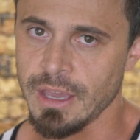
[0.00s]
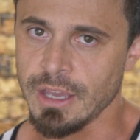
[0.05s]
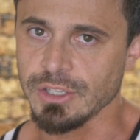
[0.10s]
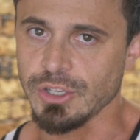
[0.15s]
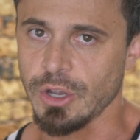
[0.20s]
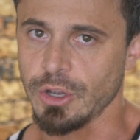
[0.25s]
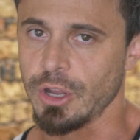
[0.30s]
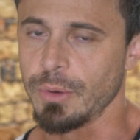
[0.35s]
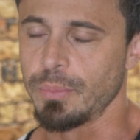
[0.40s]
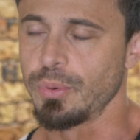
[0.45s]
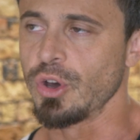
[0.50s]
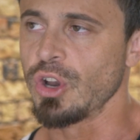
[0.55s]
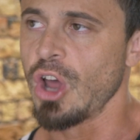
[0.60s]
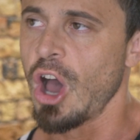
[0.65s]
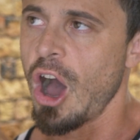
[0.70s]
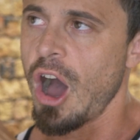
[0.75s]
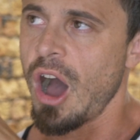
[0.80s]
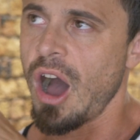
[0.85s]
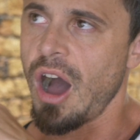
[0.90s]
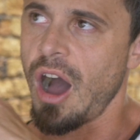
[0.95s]
So I'm going to put
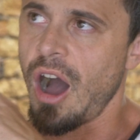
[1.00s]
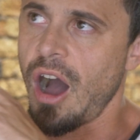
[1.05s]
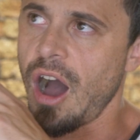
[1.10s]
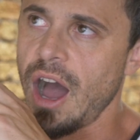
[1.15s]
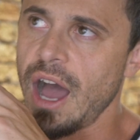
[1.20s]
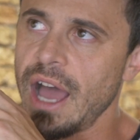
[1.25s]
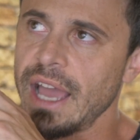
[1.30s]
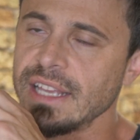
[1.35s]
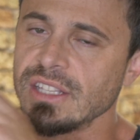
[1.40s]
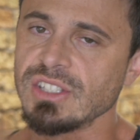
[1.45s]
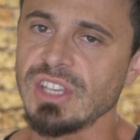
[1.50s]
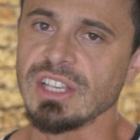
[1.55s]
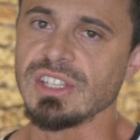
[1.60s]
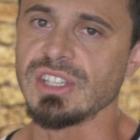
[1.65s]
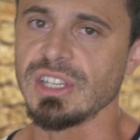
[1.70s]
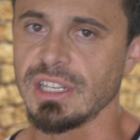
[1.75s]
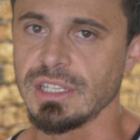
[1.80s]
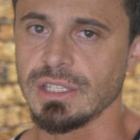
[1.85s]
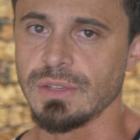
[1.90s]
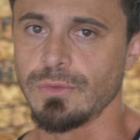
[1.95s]
high
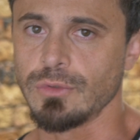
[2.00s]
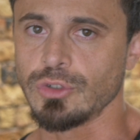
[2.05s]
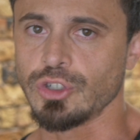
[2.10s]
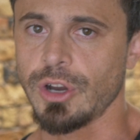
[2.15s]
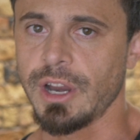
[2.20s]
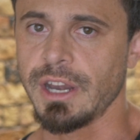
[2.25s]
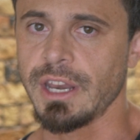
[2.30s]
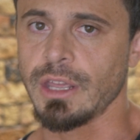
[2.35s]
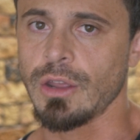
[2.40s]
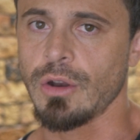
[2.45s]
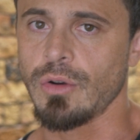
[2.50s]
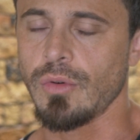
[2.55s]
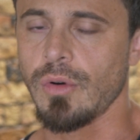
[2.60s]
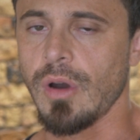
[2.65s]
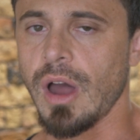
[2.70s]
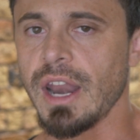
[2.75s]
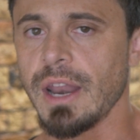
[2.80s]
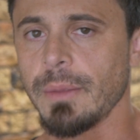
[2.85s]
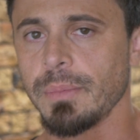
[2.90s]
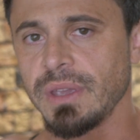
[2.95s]
intensity interval training
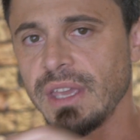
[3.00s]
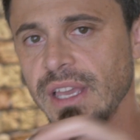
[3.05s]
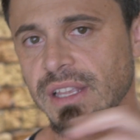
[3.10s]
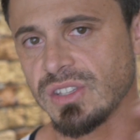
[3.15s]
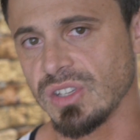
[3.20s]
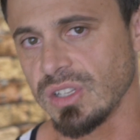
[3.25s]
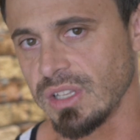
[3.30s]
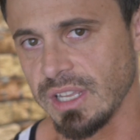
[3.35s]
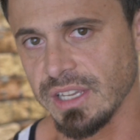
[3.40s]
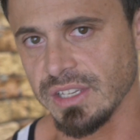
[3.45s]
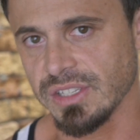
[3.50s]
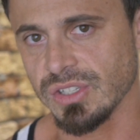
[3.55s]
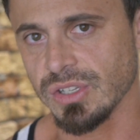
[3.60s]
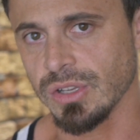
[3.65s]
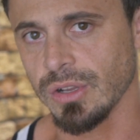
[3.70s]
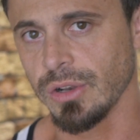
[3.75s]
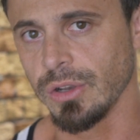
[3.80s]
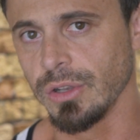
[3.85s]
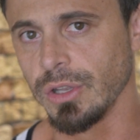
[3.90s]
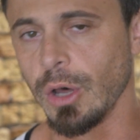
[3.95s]
right up against
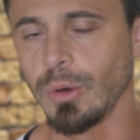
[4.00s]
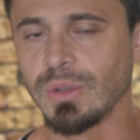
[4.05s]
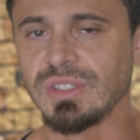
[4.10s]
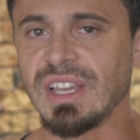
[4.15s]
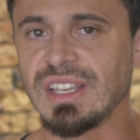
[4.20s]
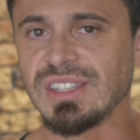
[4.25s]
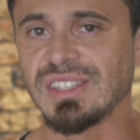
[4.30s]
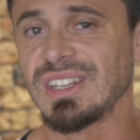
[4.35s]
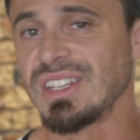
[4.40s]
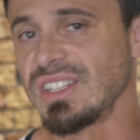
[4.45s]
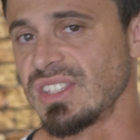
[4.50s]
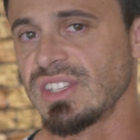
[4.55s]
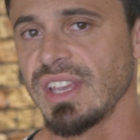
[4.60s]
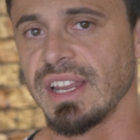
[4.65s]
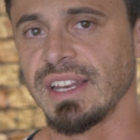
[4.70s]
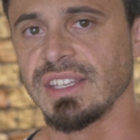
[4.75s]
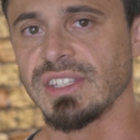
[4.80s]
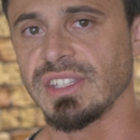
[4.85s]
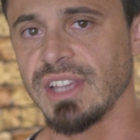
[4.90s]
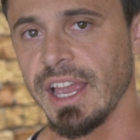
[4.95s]
LISS, low intensity
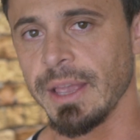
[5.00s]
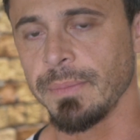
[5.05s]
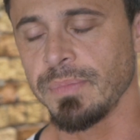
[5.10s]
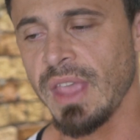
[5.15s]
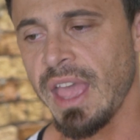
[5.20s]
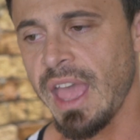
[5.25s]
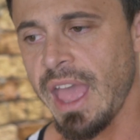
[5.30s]
steady state.